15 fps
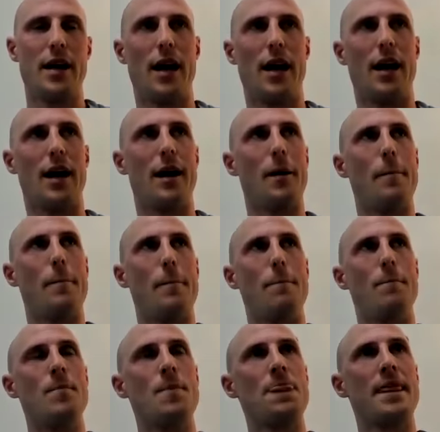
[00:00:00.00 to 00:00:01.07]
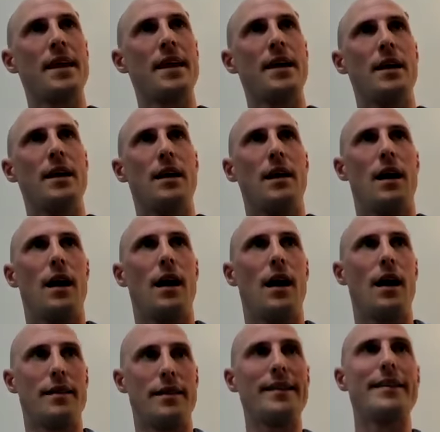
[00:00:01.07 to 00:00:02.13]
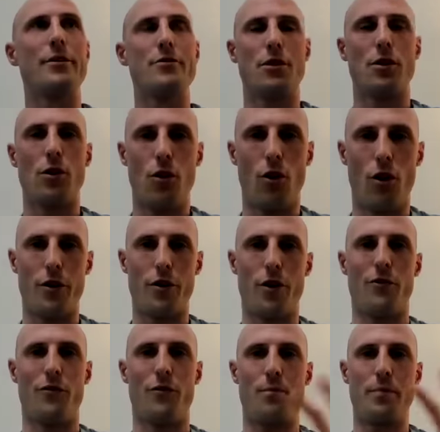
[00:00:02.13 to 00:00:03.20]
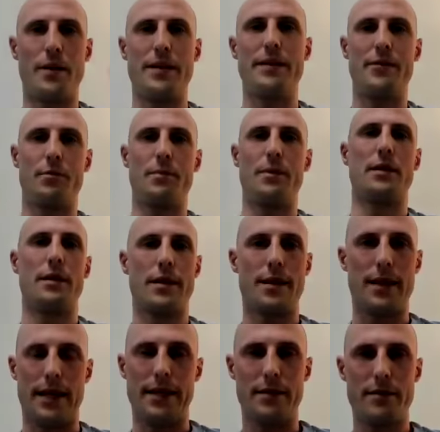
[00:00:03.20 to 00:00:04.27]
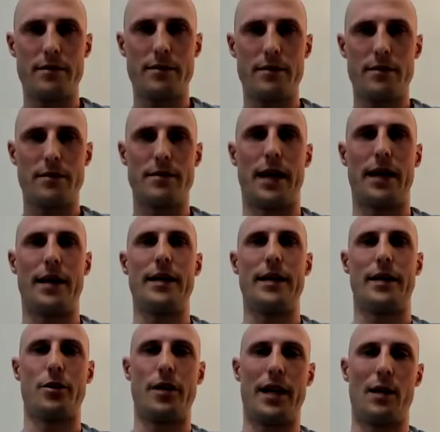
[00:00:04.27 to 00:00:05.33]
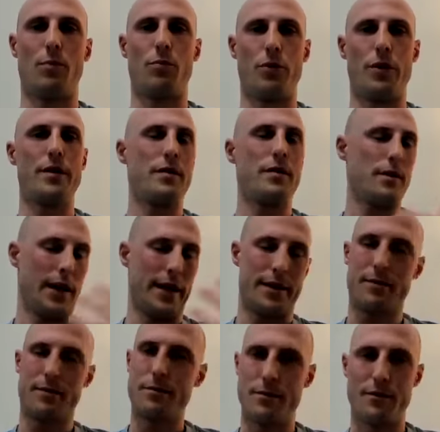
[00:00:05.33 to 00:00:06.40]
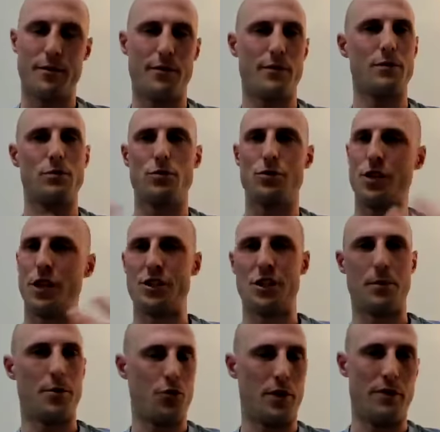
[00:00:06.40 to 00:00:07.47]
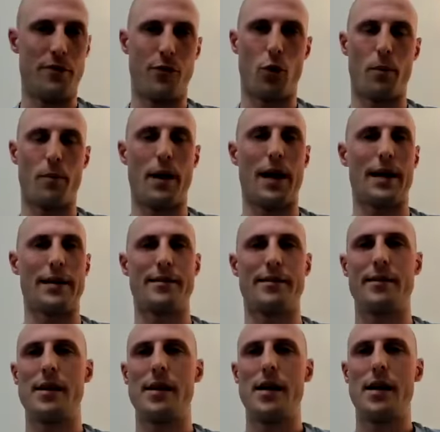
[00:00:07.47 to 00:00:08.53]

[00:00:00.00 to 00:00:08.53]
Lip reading: I think there's a lot of piecemeal things that it could help with, like changing between formats.